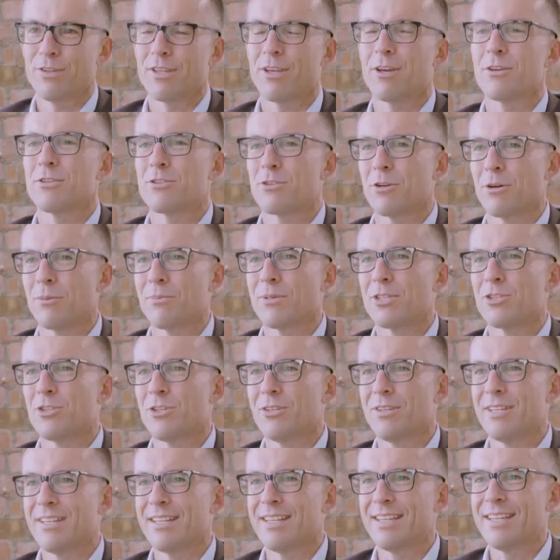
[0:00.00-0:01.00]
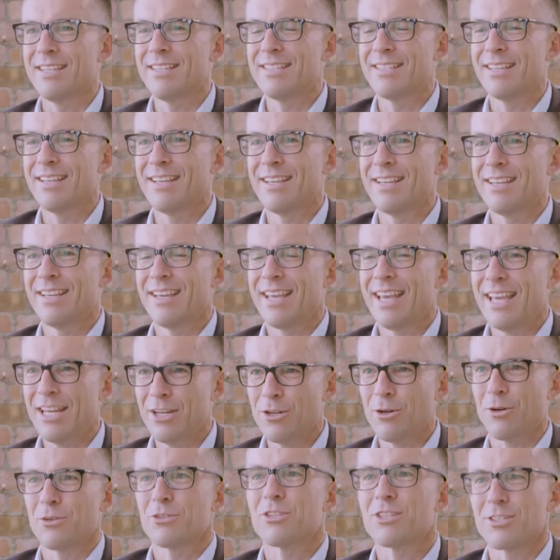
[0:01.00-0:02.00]
those opportunities, and
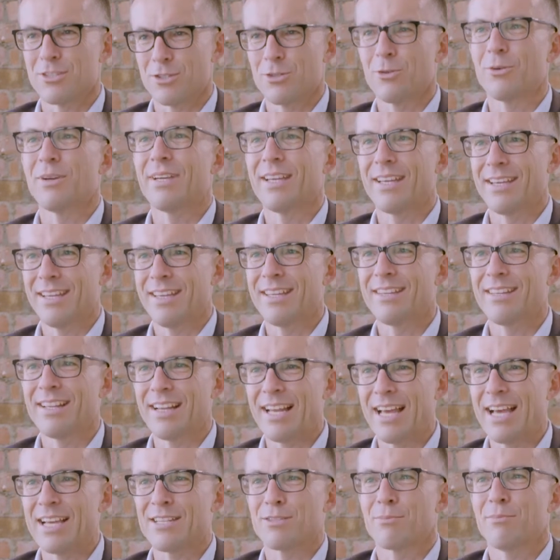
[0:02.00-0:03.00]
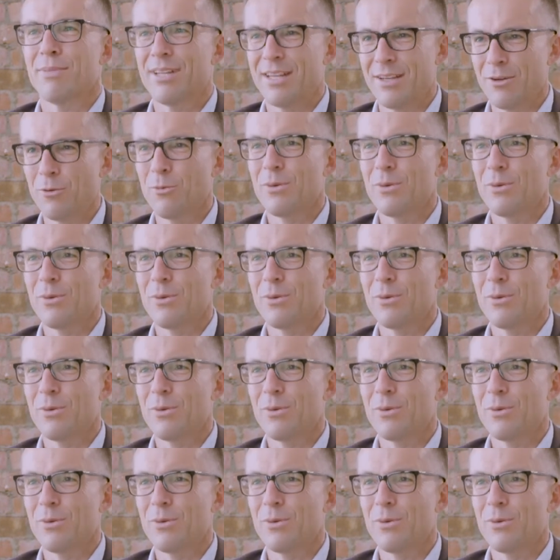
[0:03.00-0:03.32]
not just doing it at the last minute